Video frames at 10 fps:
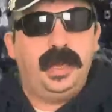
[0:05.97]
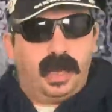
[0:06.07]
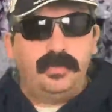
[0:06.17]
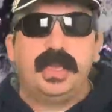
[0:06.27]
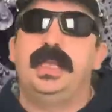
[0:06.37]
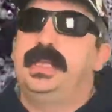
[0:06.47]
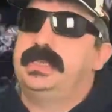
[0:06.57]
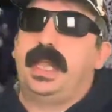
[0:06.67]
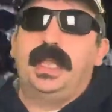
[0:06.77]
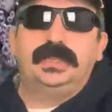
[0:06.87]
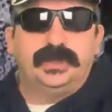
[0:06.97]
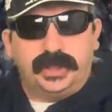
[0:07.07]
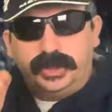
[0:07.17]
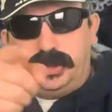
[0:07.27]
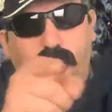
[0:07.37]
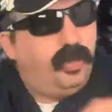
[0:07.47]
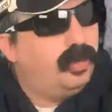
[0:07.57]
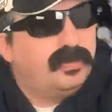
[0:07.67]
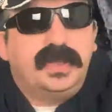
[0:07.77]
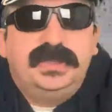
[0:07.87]
and I'm here to answer
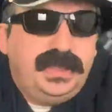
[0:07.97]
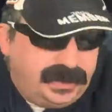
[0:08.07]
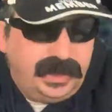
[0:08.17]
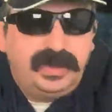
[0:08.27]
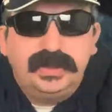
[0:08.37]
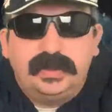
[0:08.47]
your ridiculous